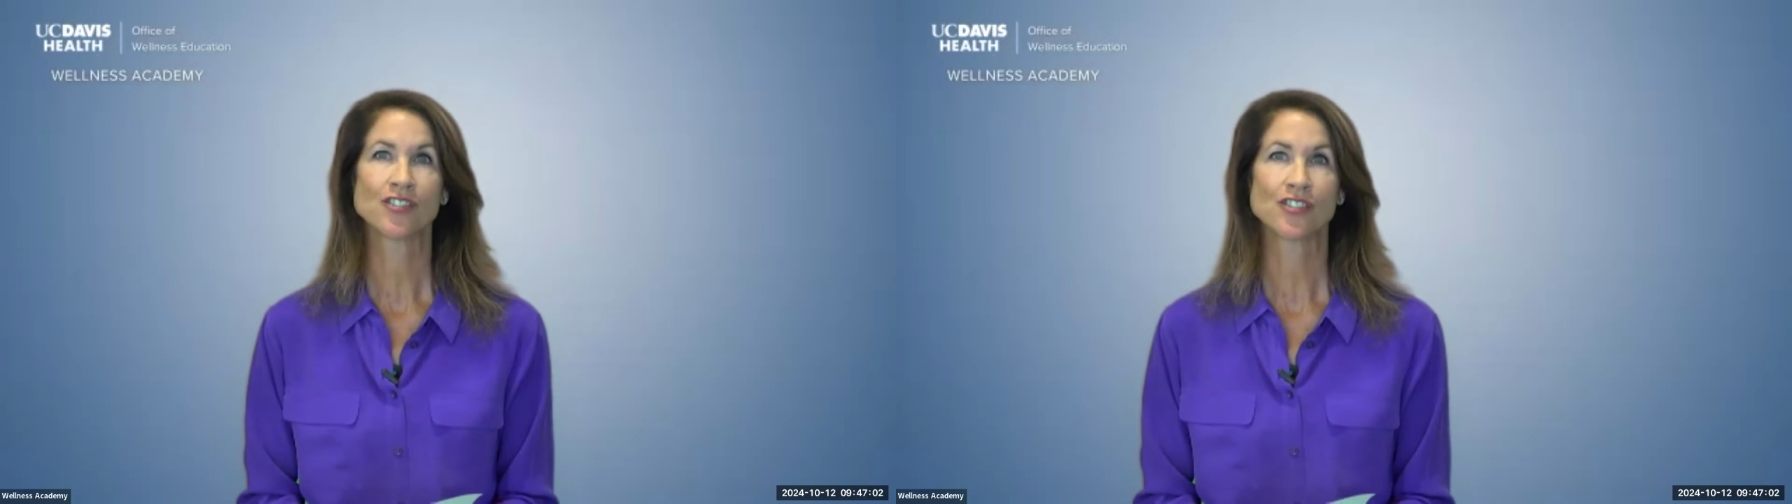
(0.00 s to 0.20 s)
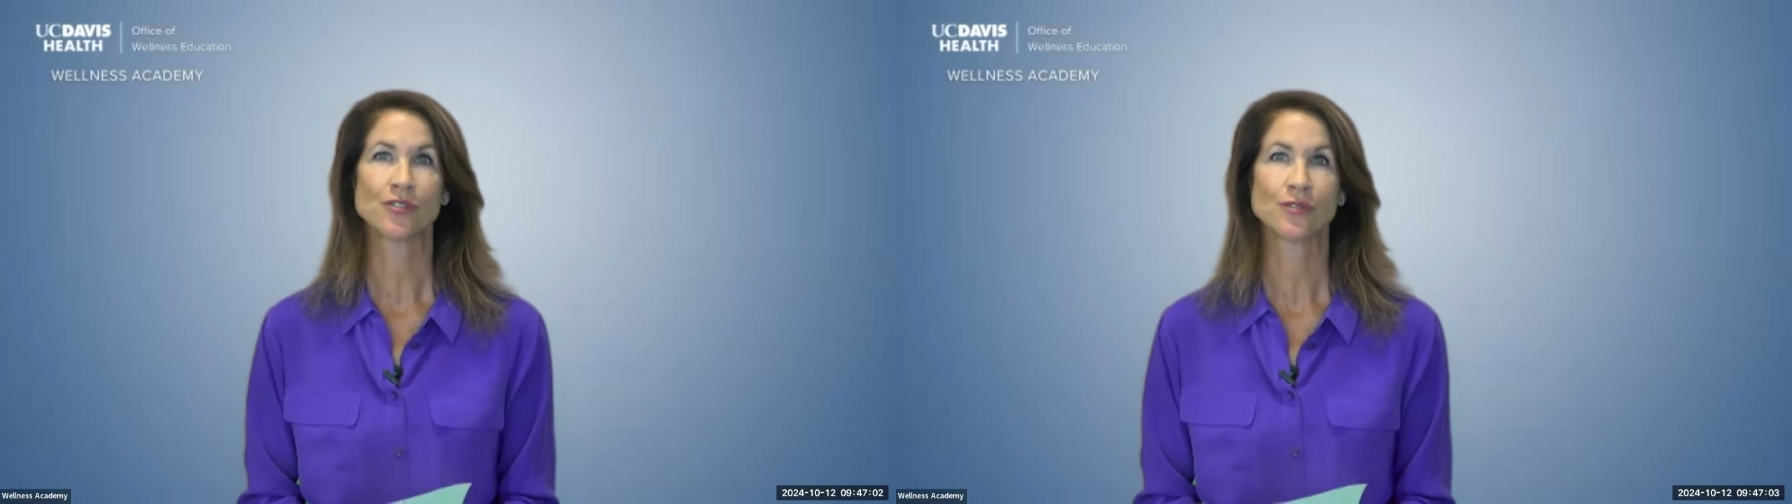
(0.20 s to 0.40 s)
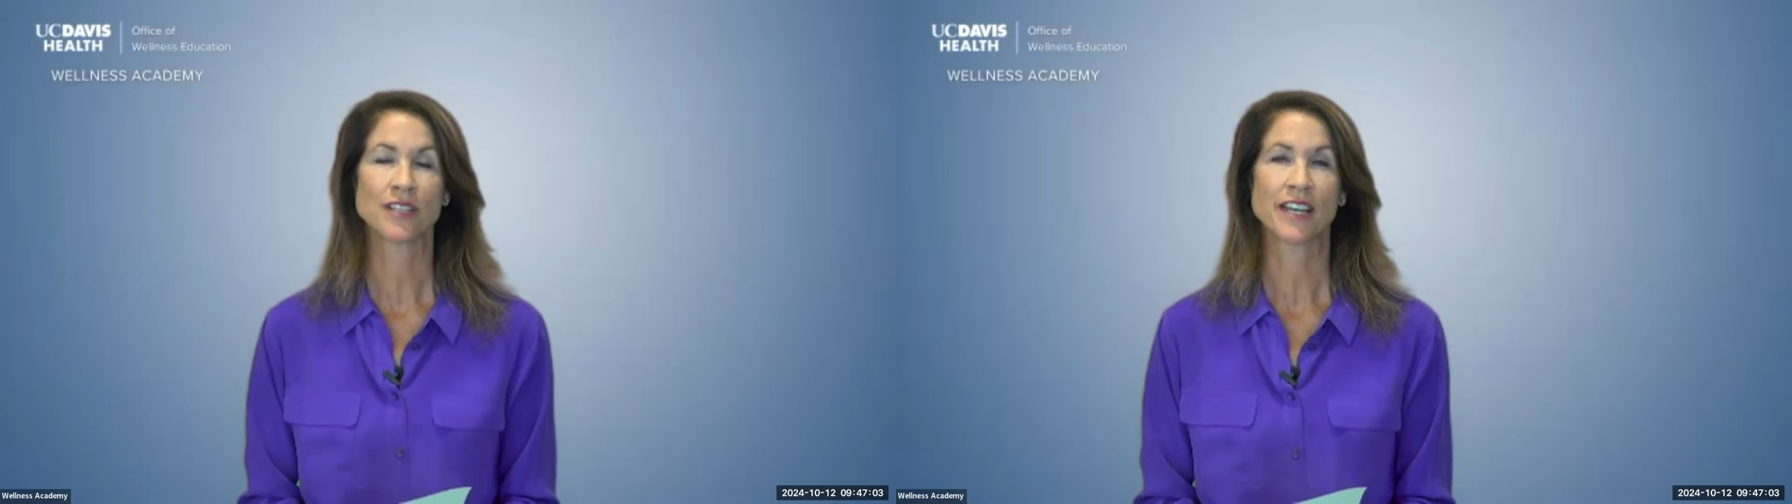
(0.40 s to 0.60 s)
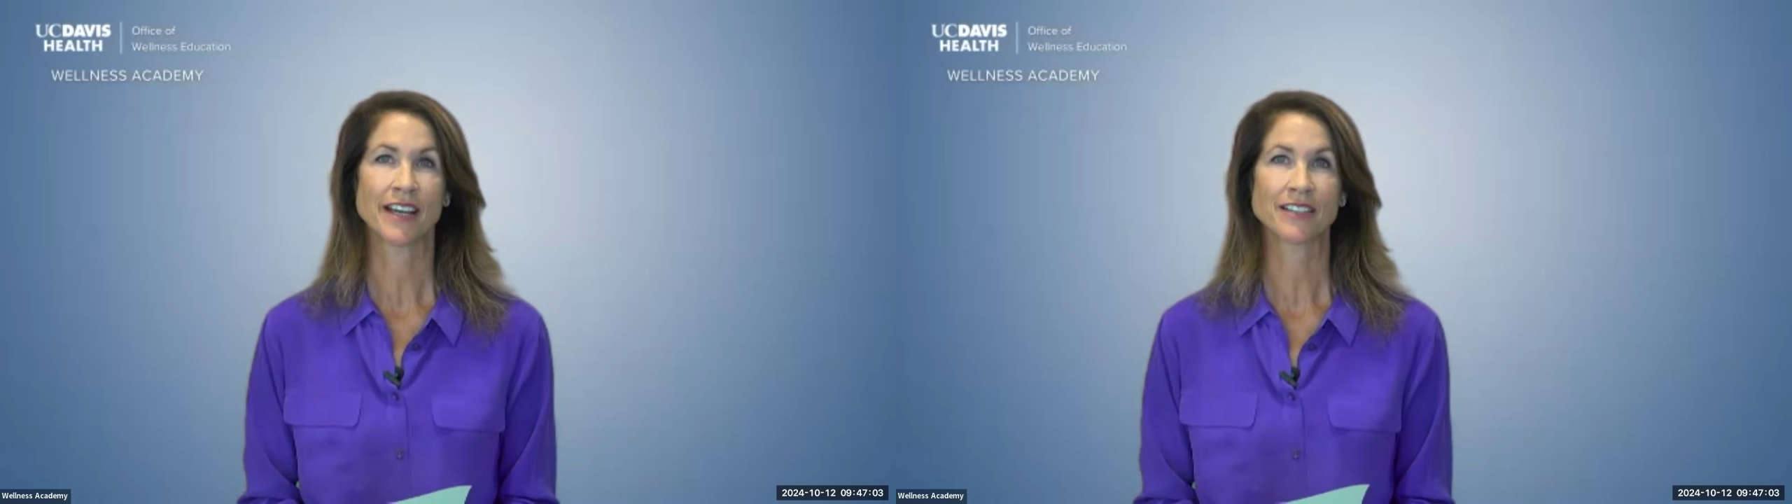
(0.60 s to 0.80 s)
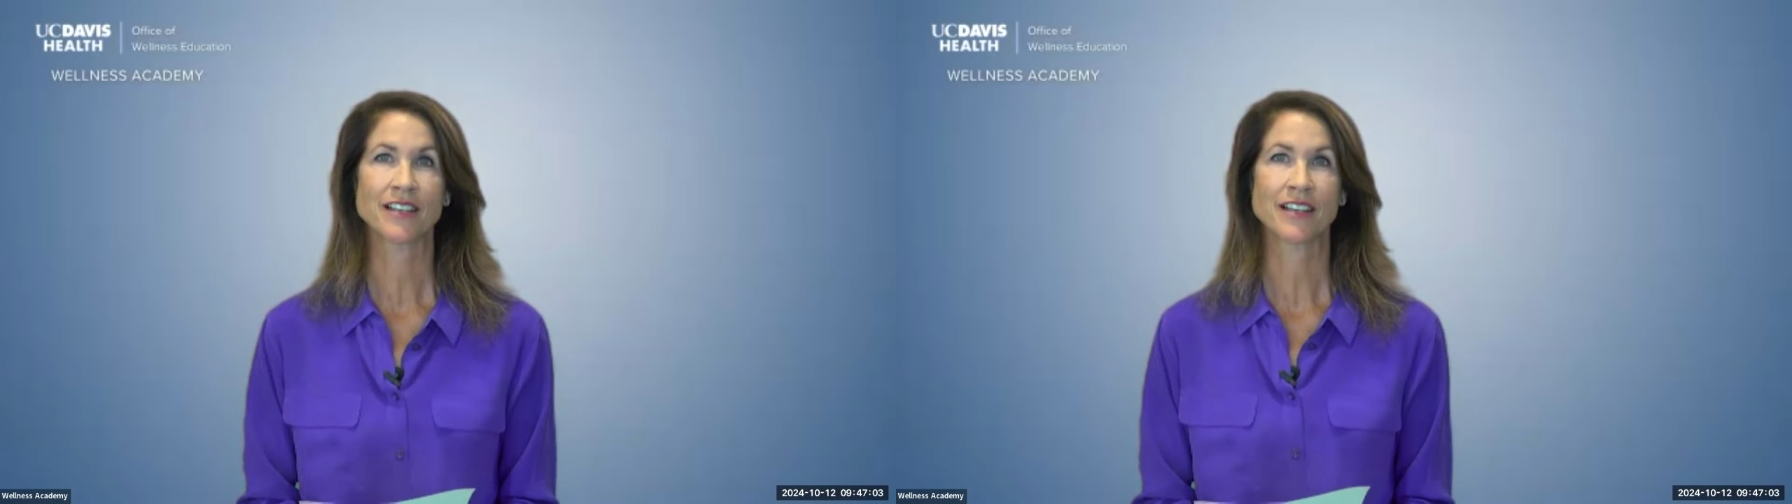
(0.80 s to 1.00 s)
issues and
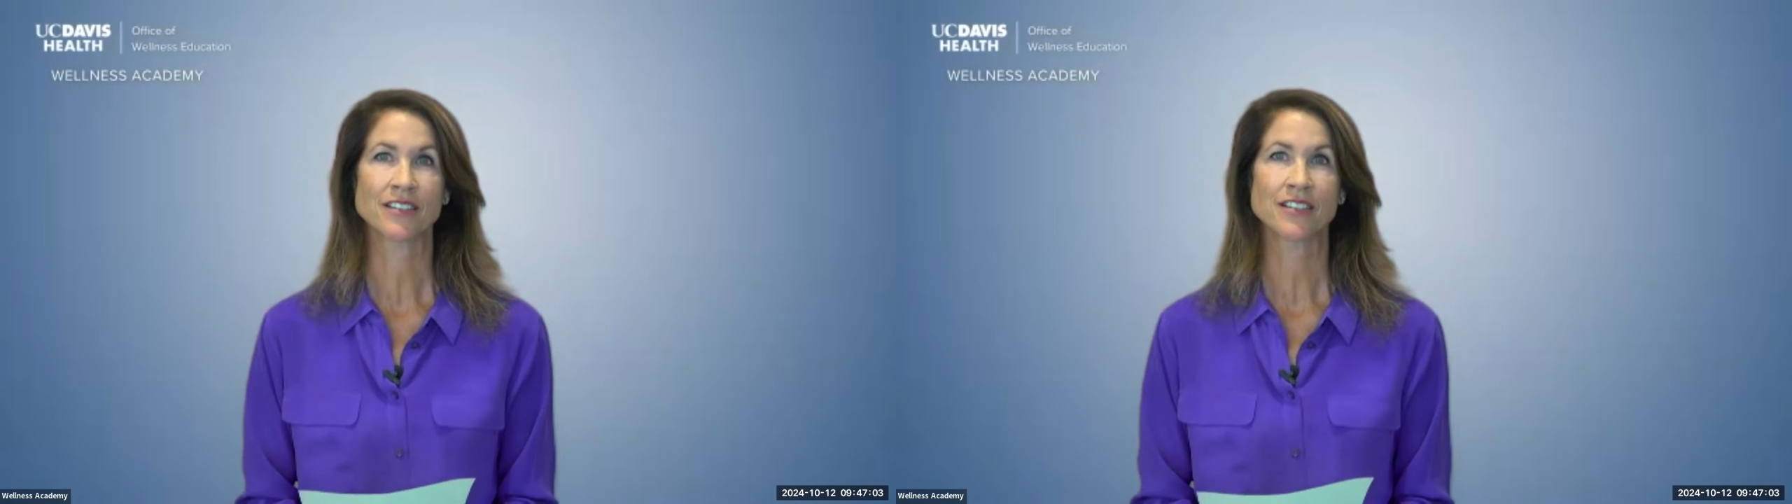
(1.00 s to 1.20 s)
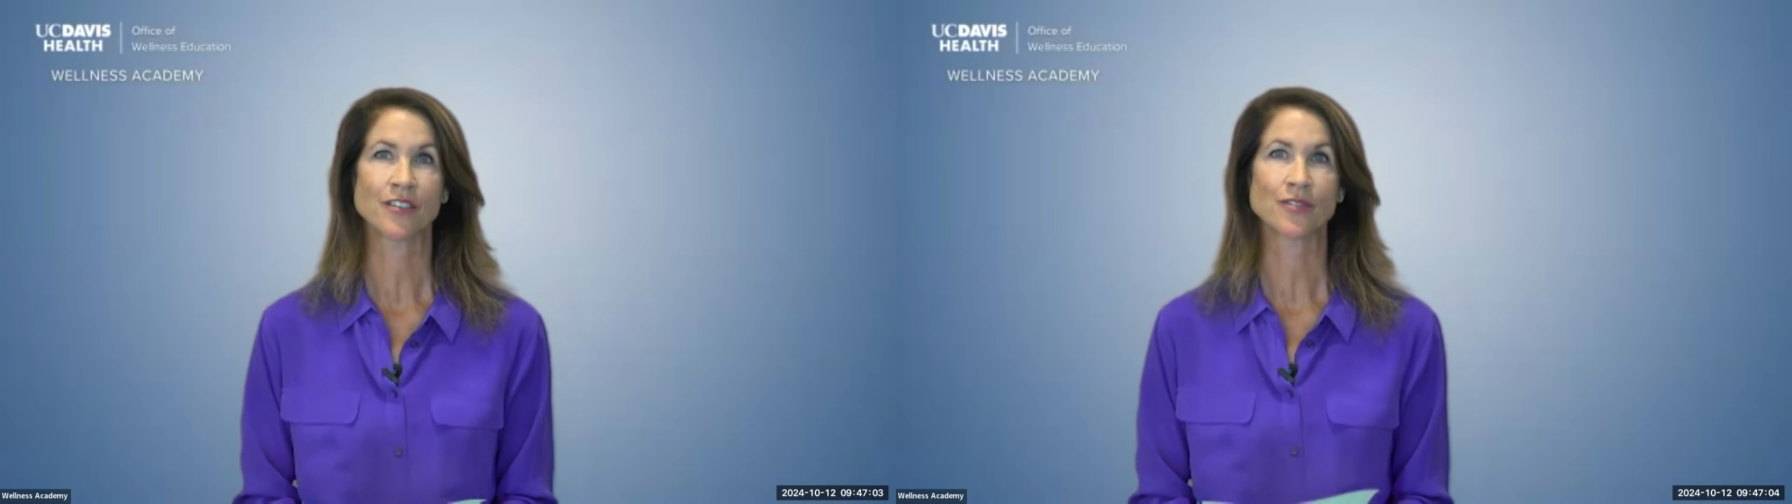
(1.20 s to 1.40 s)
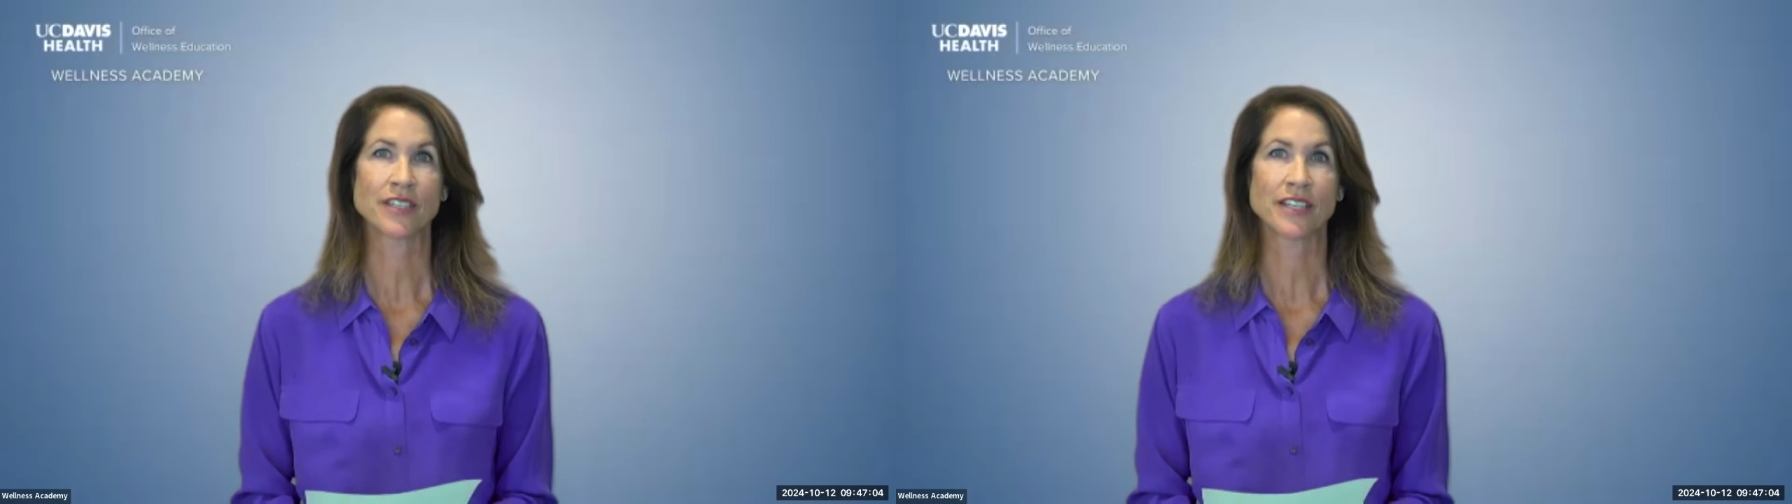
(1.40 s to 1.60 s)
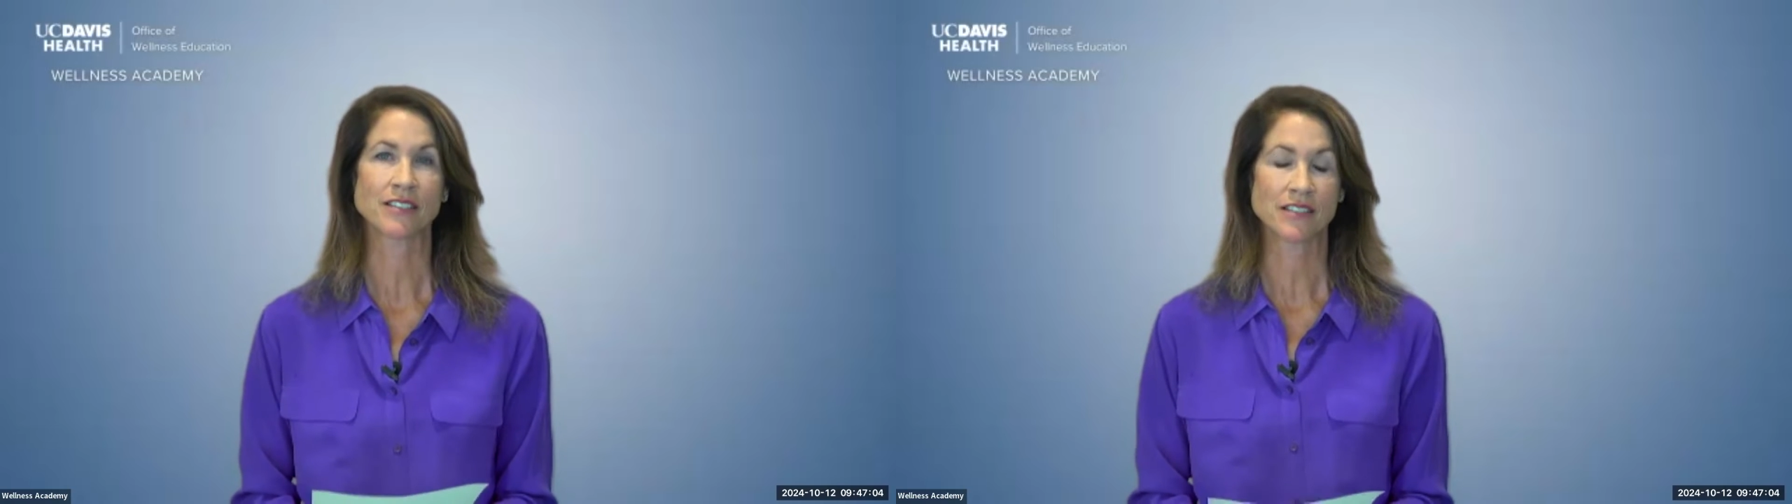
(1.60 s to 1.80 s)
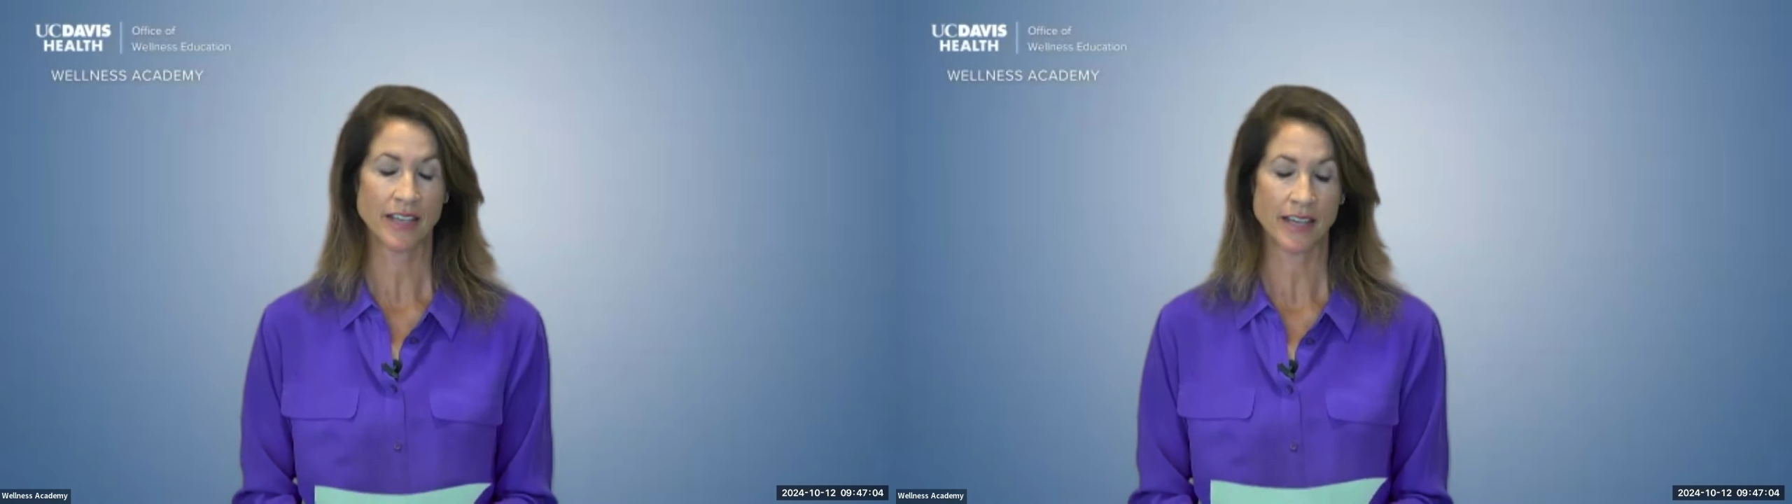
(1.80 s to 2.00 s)
access and those things.